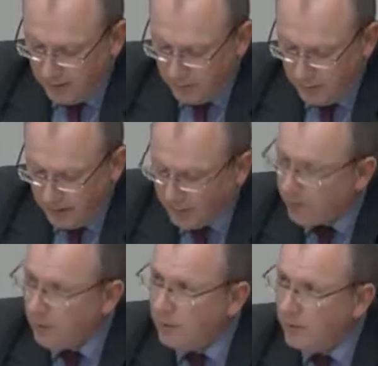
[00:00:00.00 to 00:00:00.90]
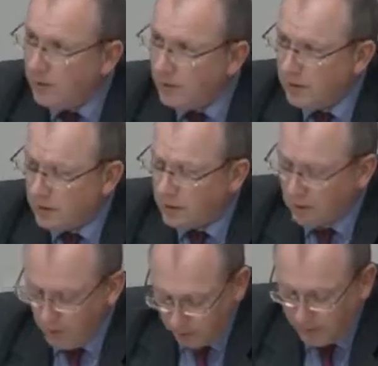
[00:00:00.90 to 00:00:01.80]
We have over
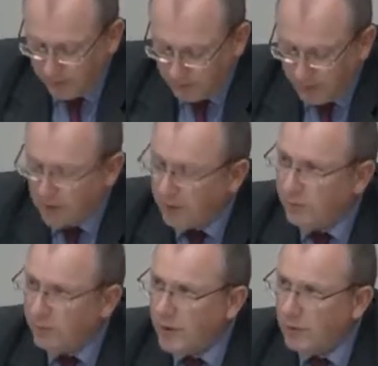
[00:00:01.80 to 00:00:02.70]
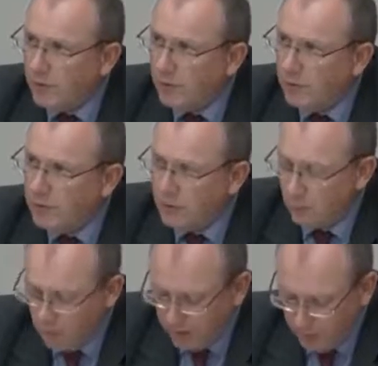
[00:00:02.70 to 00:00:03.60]
or nearly 300 people
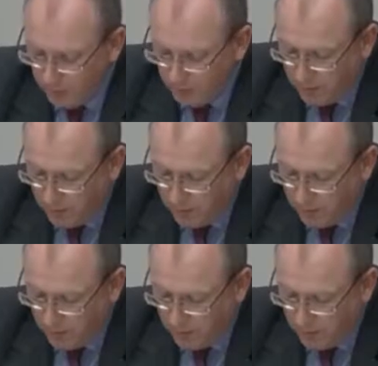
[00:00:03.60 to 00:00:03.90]
working with